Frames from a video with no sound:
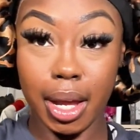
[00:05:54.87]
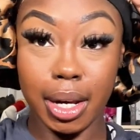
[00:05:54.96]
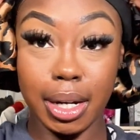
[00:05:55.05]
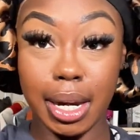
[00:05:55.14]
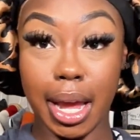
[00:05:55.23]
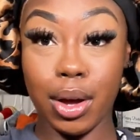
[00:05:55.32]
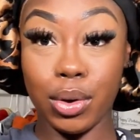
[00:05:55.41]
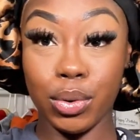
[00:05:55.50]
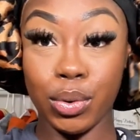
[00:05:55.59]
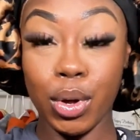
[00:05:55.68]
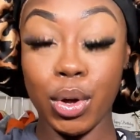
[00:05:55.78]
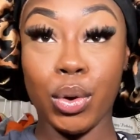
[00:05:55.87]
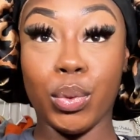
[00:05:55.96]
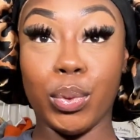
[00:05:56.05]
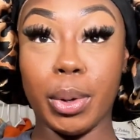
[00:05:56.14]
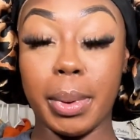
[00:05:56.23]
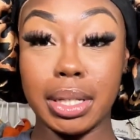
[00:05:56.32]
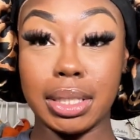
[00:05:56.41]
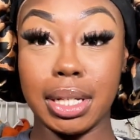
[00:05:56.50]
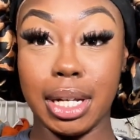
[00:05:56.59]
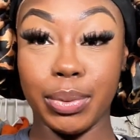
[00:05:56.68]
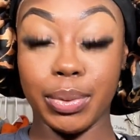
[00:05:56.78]
now we're about to
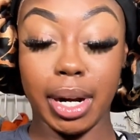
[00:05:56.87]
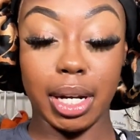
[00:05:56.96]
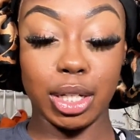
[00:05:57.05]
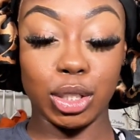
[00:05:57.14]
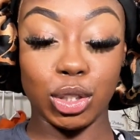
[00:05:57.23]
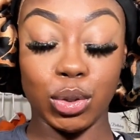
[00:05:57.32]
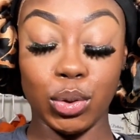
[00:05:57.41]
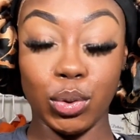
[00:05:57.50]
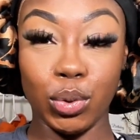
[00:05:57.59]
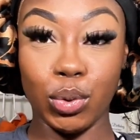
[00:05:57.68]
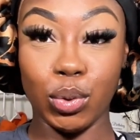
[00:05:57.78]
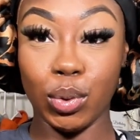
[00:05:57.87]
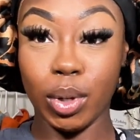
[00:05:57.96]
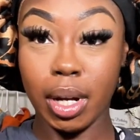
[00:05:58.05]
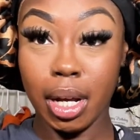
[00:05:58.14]
get ready to